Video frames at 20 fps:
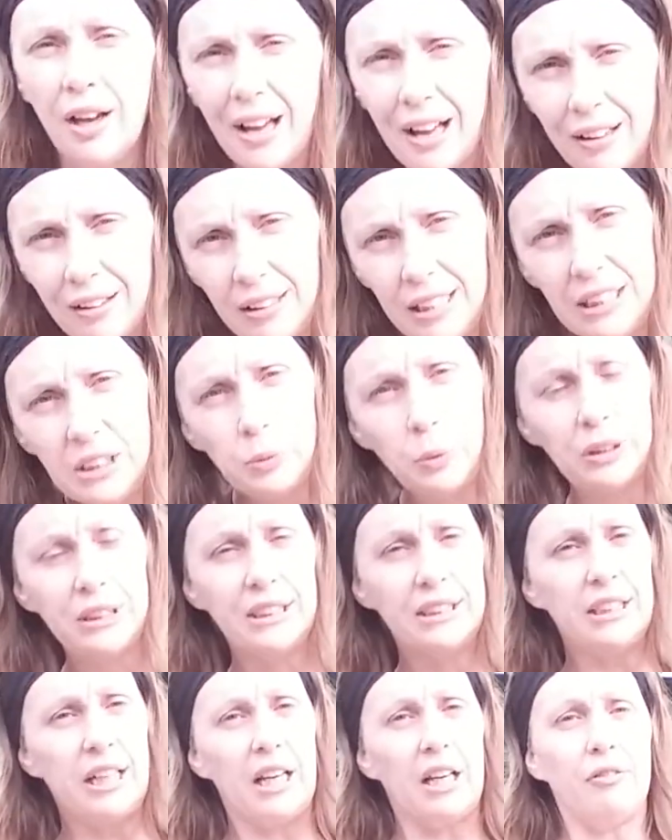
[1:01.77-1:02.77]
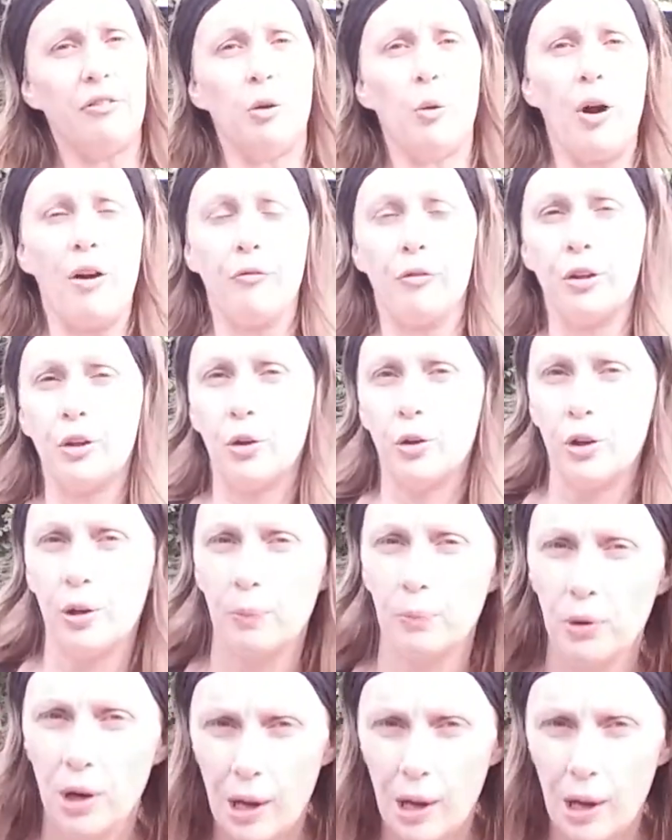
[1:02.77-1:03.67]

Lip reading: at least once a day if you have recurrent